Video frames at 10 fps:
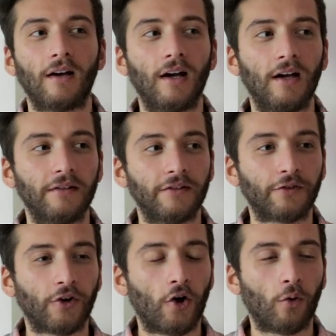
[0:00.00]
And
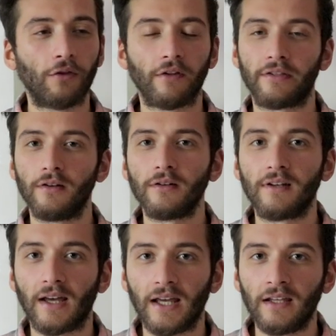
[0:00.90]
so on the third
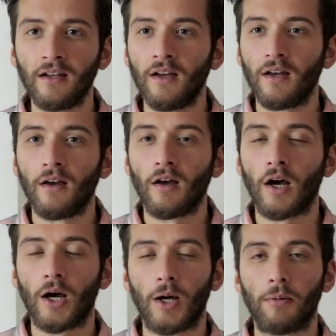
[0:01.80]
day,
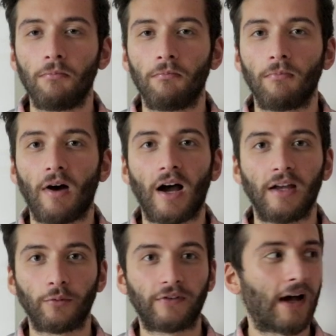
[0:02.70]
um,
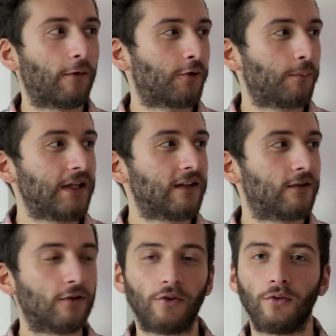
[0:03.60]
it was down to me
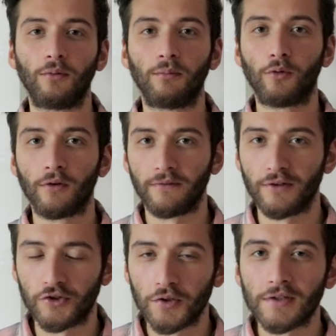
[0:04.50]
to do more of
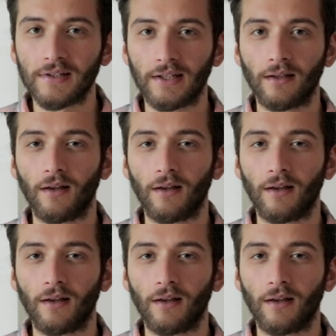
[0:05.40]
the juicing.